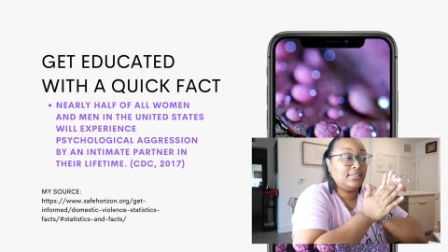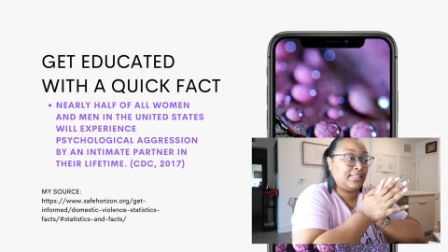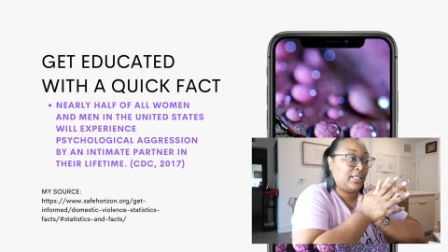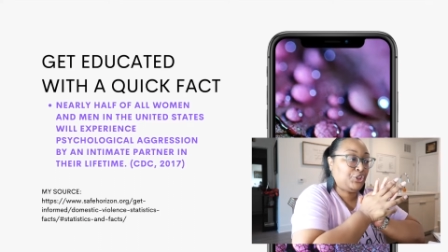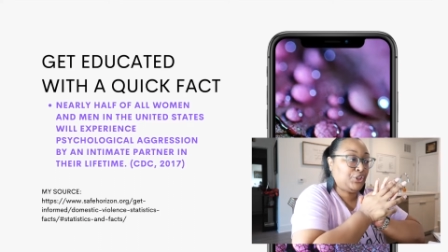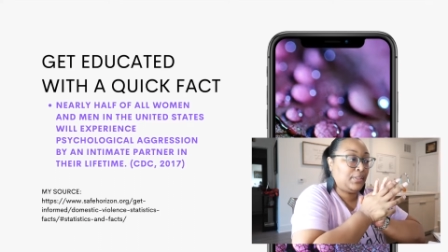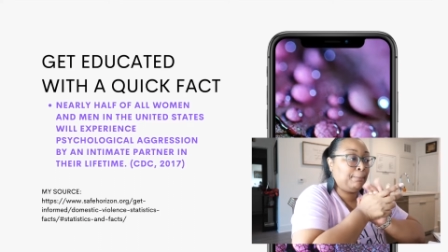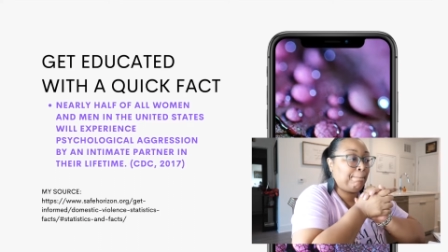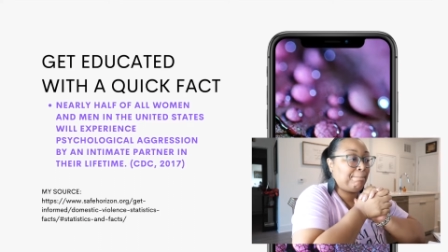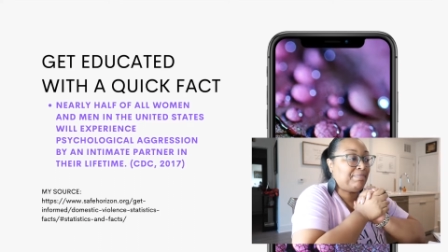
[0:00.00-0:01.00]

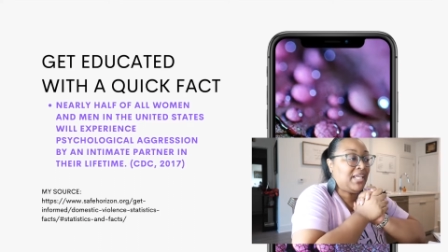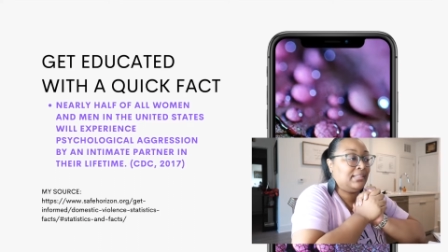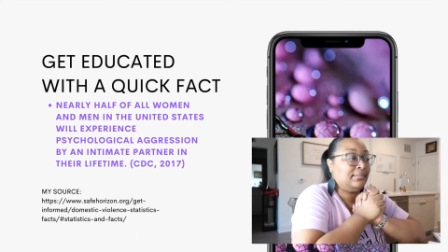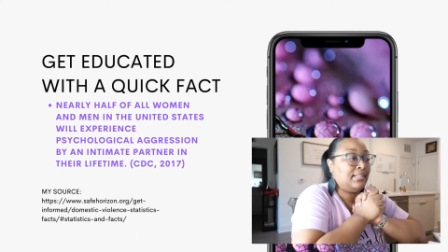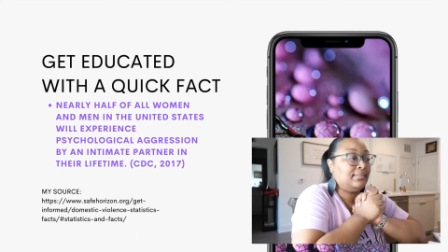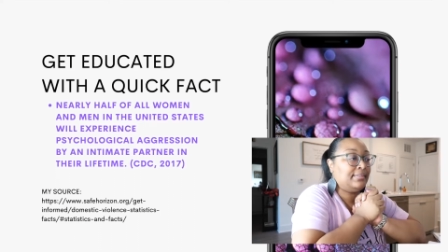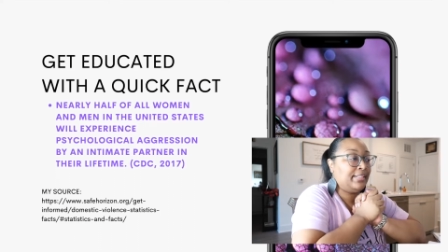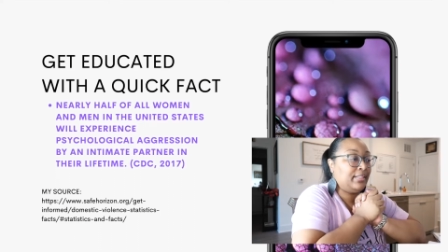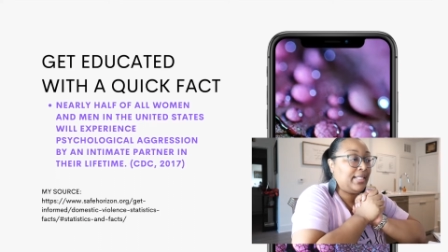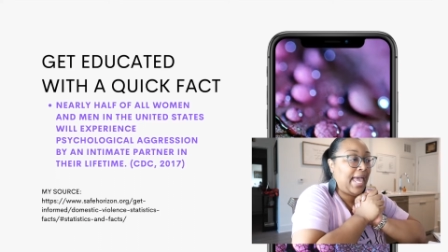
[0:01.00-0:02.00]
section and it says
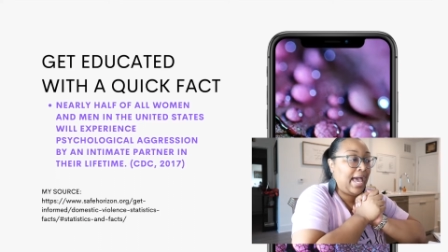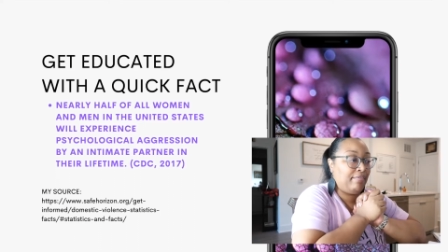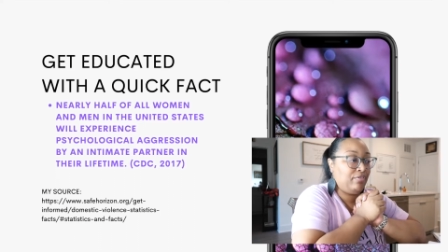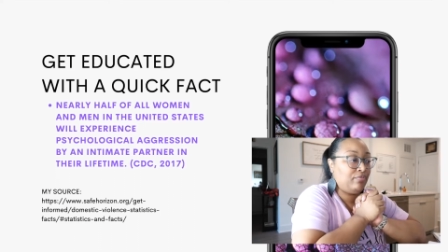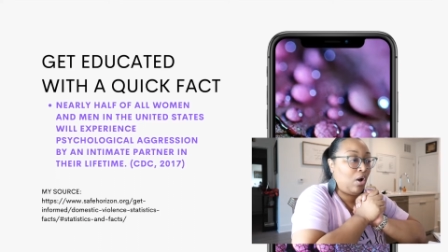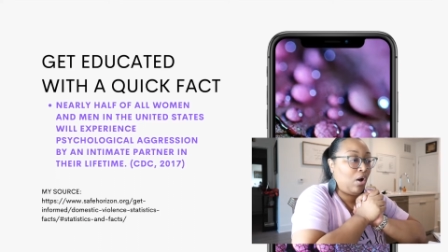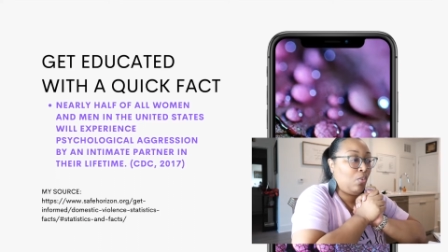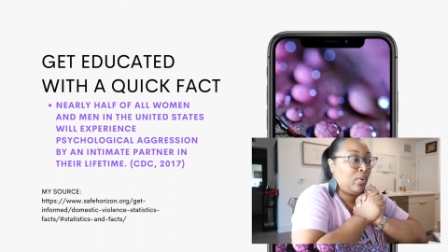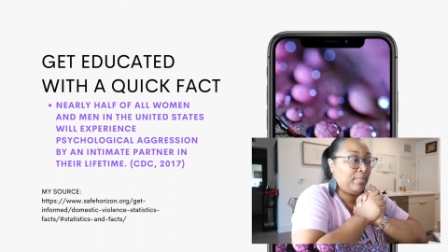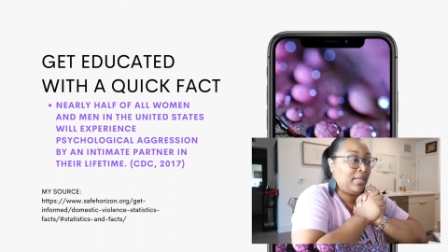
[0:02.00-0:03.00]
nearly half of
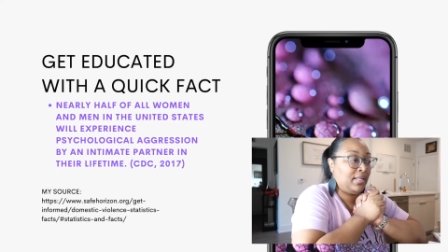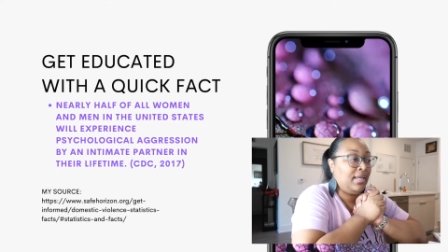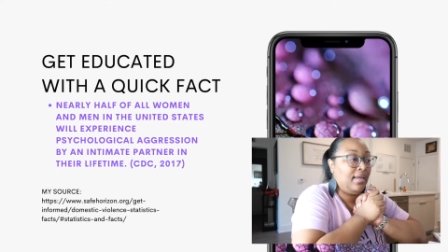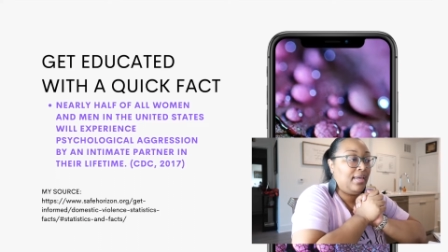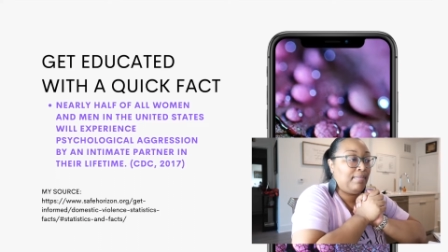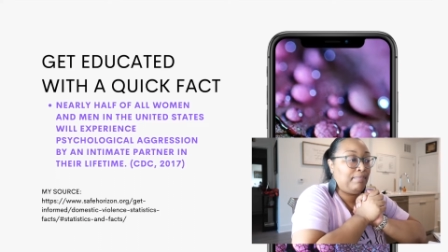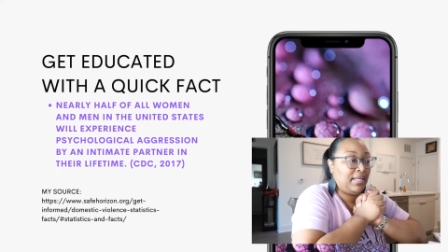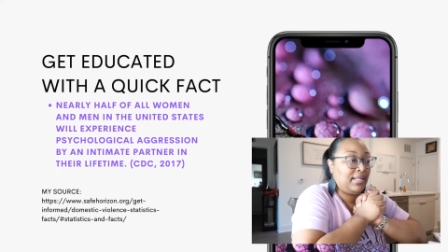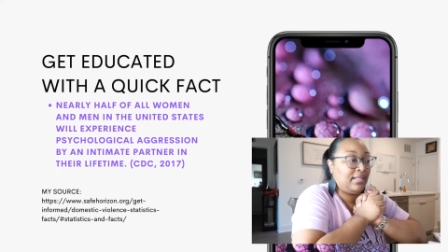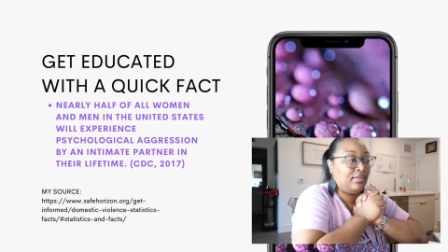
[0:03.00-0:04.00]
all women and
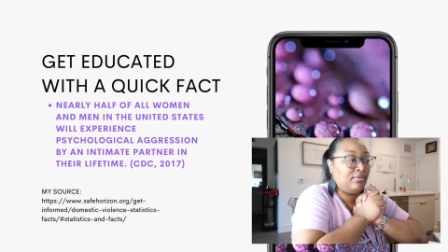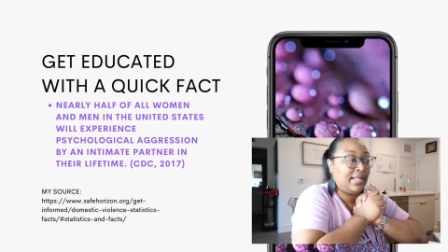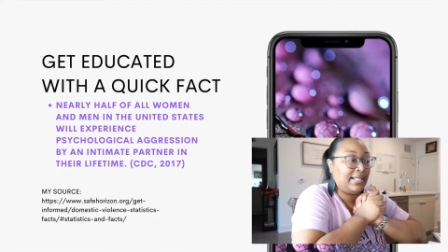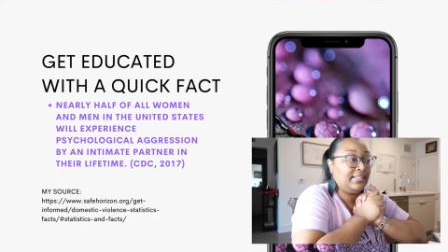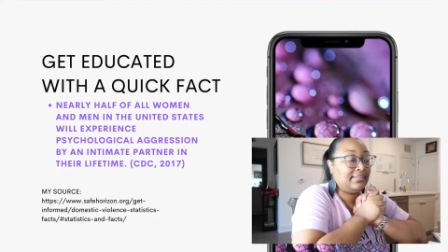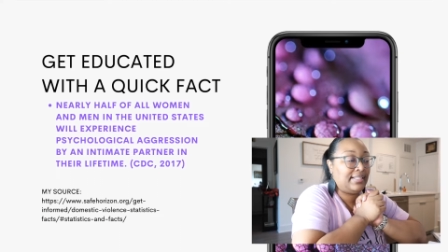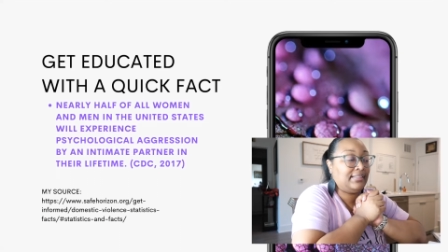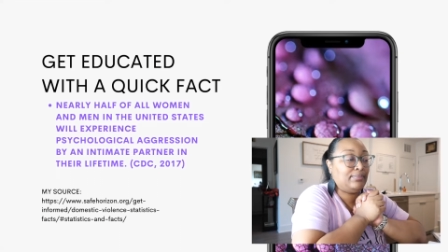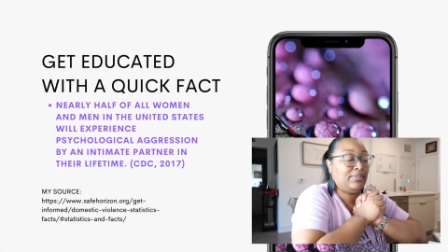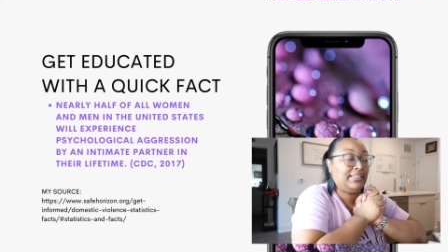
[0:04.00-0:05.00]
men in the United
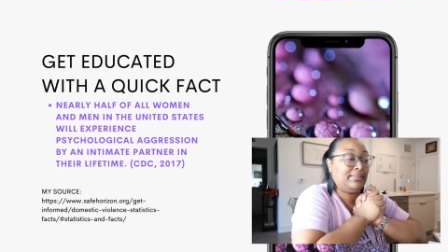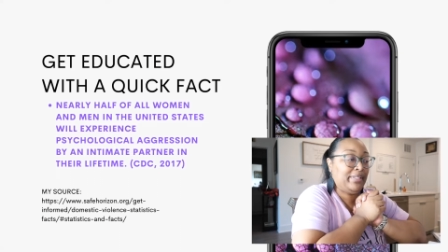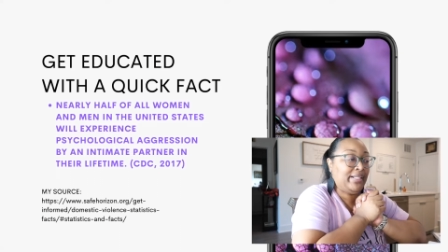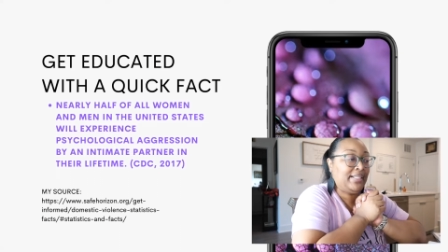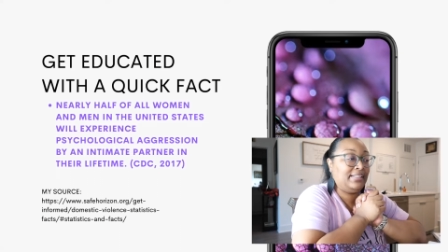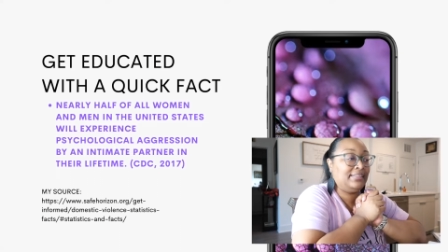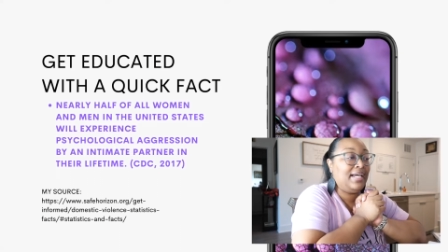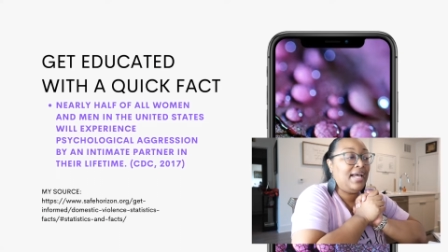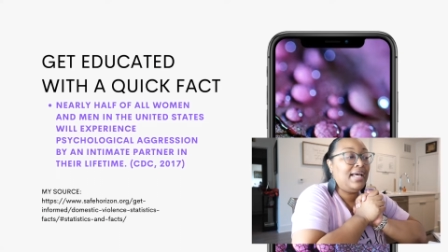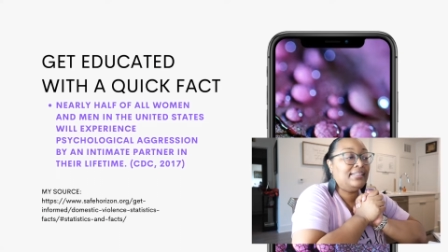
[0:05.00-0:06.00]
States will experience
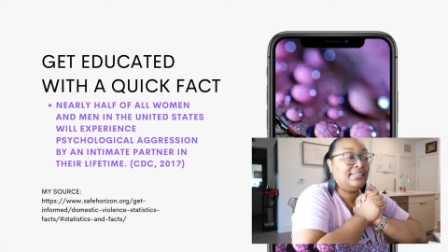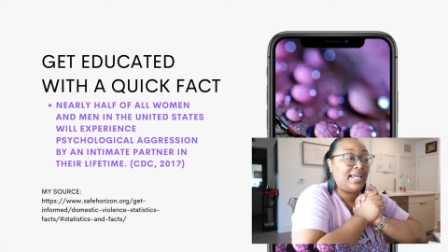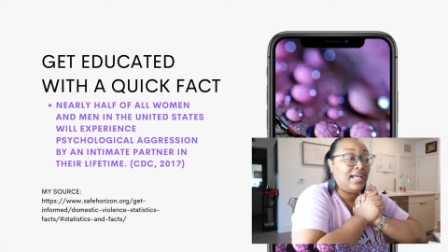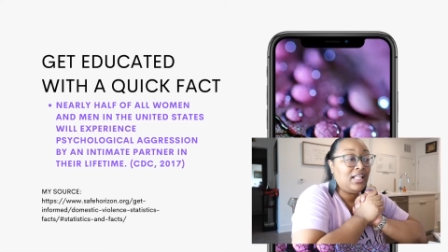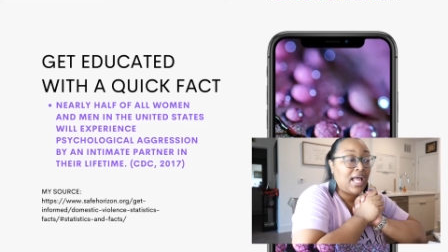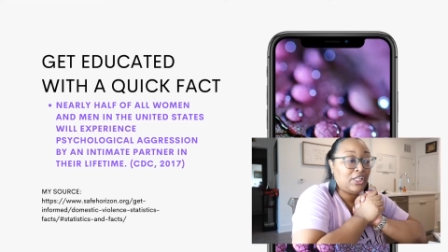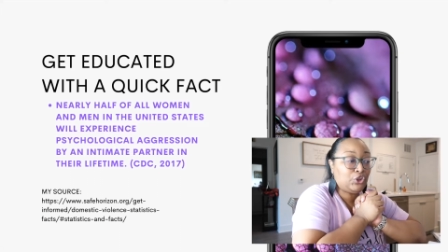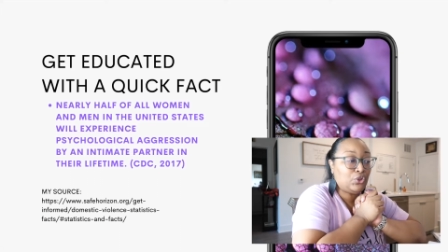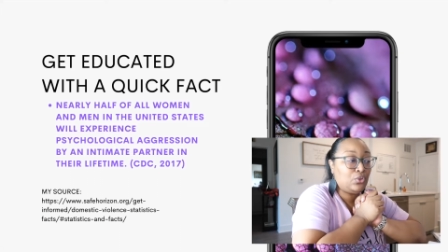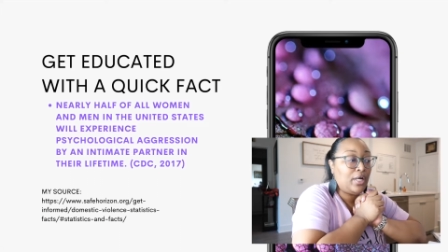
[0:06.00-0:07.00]

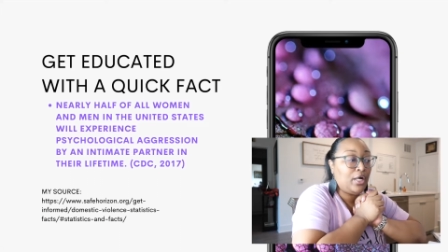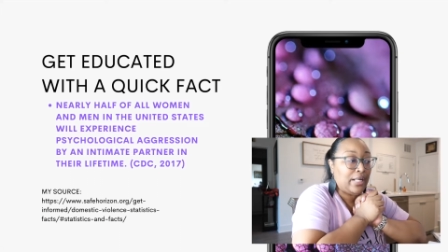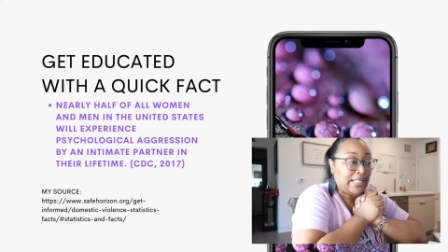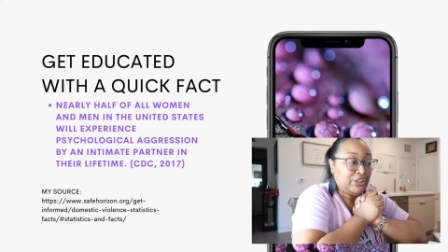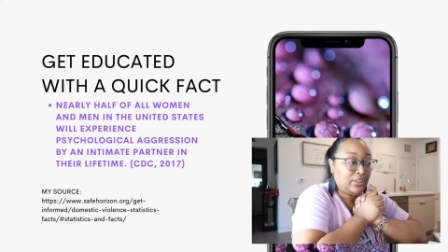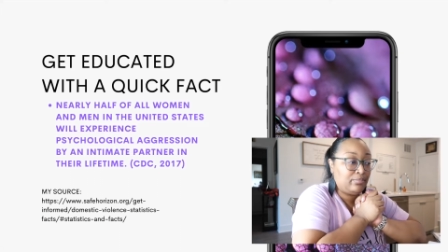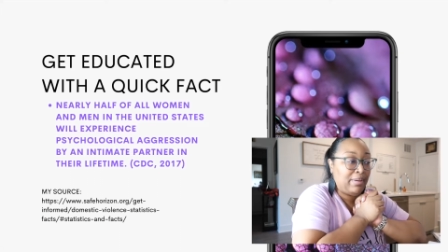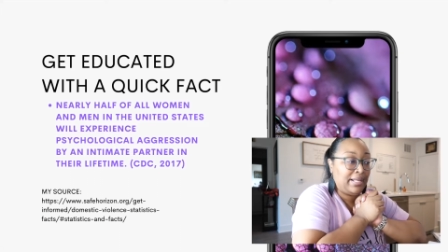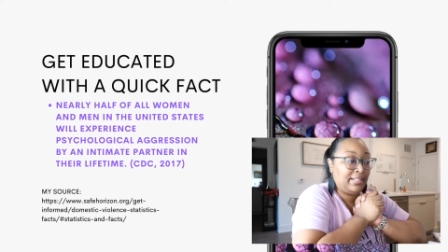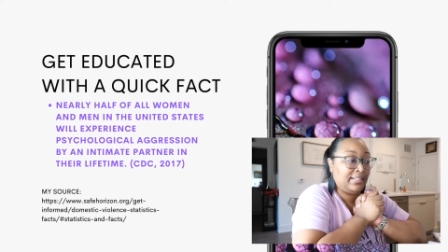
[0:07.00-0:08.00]
psychological aggression
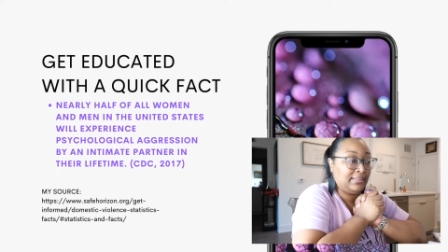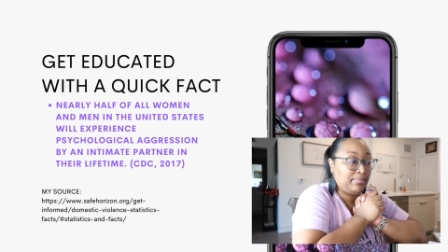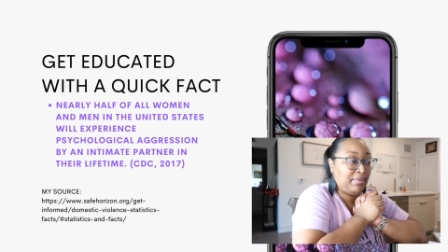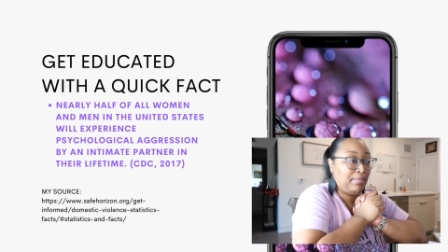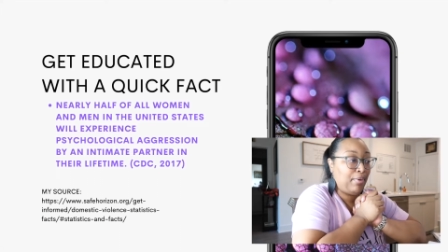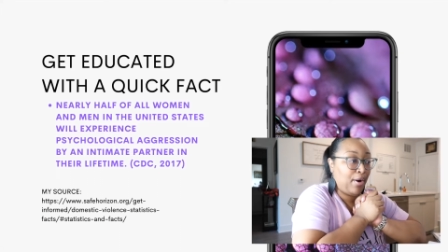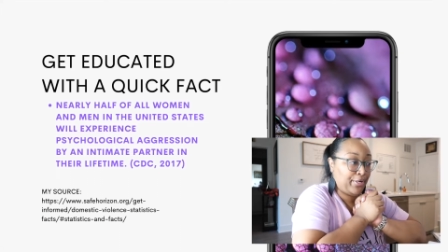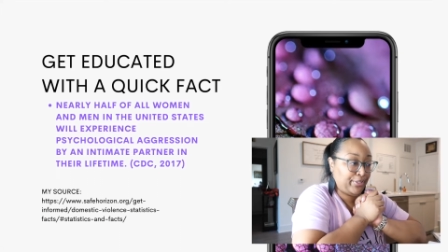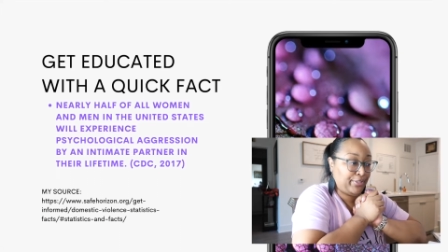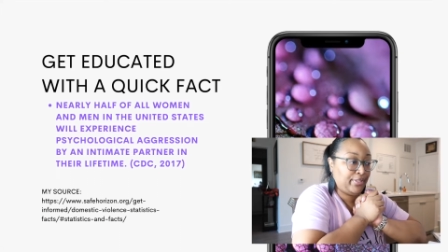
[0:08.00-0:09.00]
by an intimate
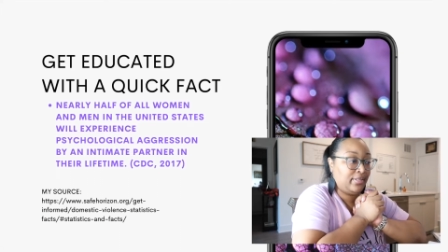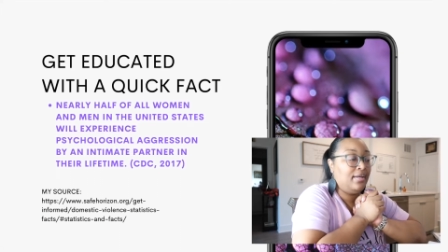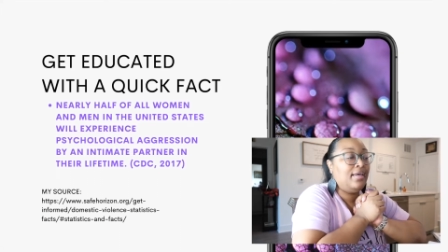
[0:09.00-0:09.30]
partner